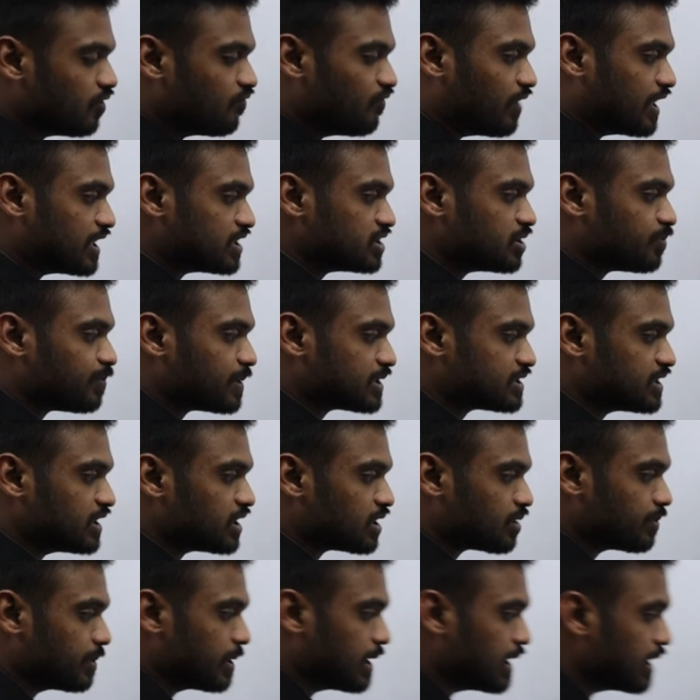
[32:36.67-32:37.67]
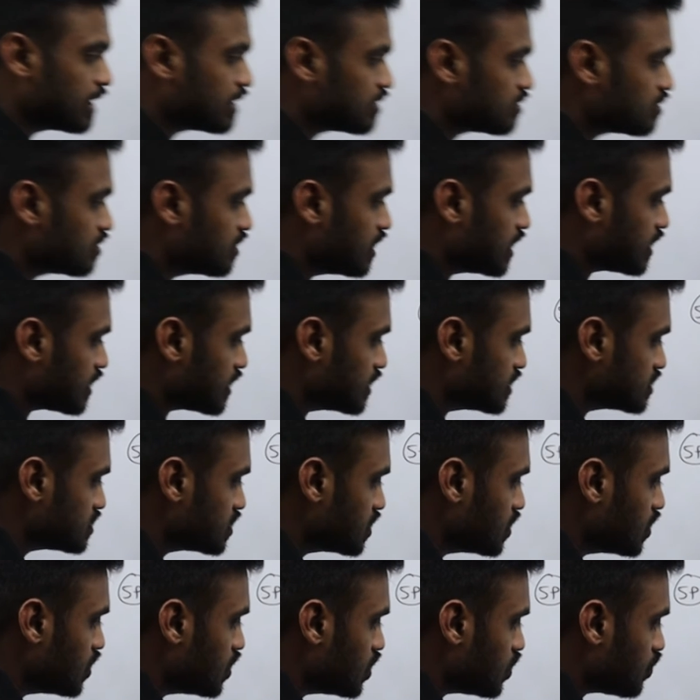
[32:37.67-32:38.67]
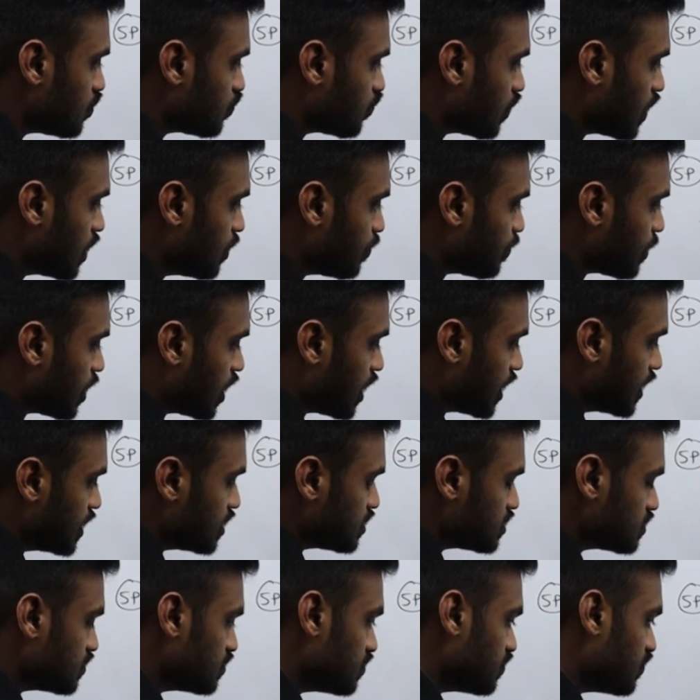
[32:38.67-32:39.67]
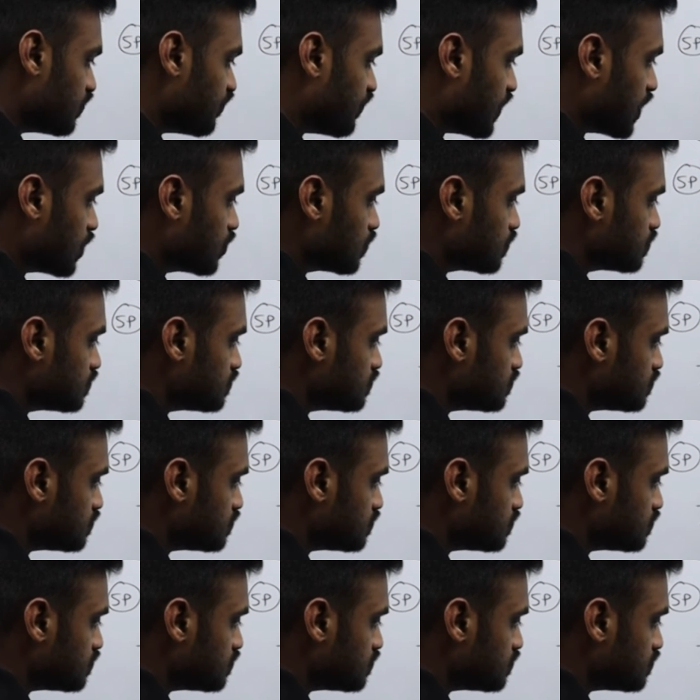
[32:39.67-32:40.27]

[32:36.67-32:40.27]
What is the percent remaining? That is 12.5.